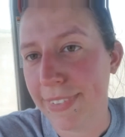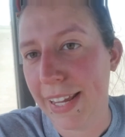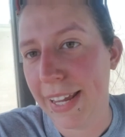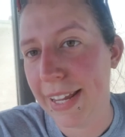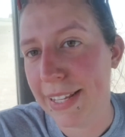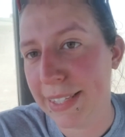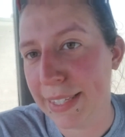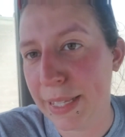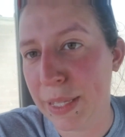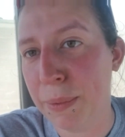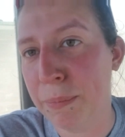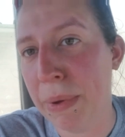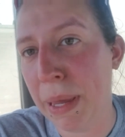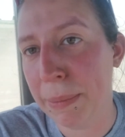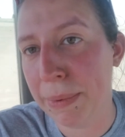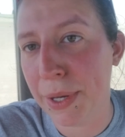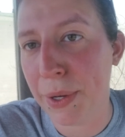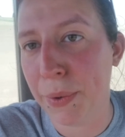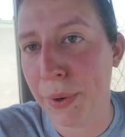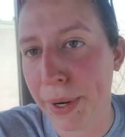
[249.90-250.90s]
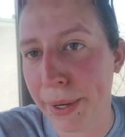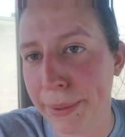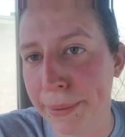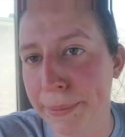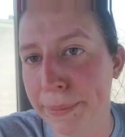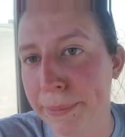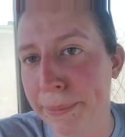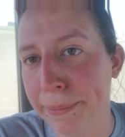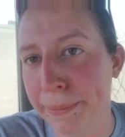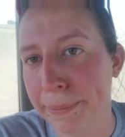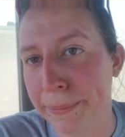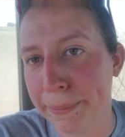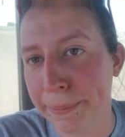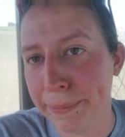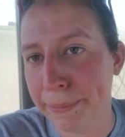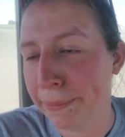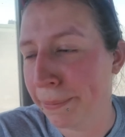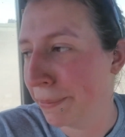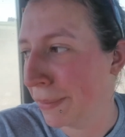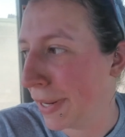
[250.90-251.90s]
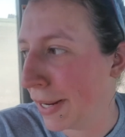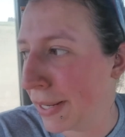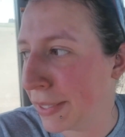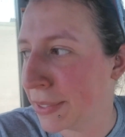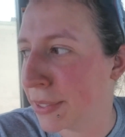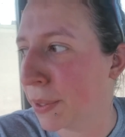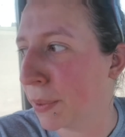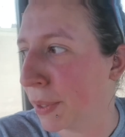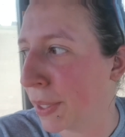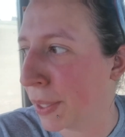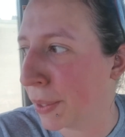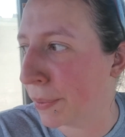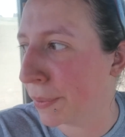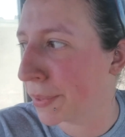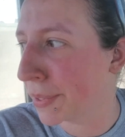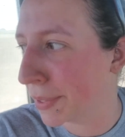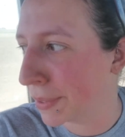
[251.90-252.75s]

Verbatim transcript: It's little baby corn. It's so cute.